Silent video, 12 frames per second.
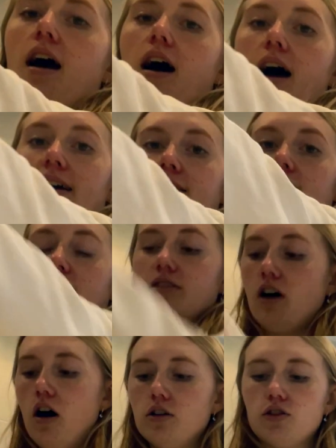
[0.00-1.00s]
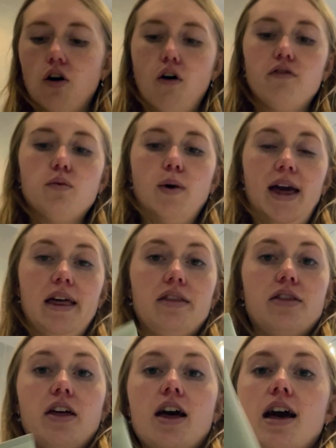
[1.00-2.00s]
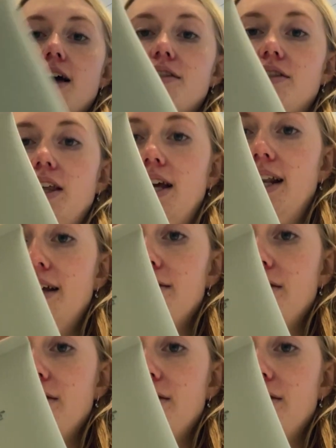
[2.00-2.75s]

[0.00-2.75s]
I start off with the Liz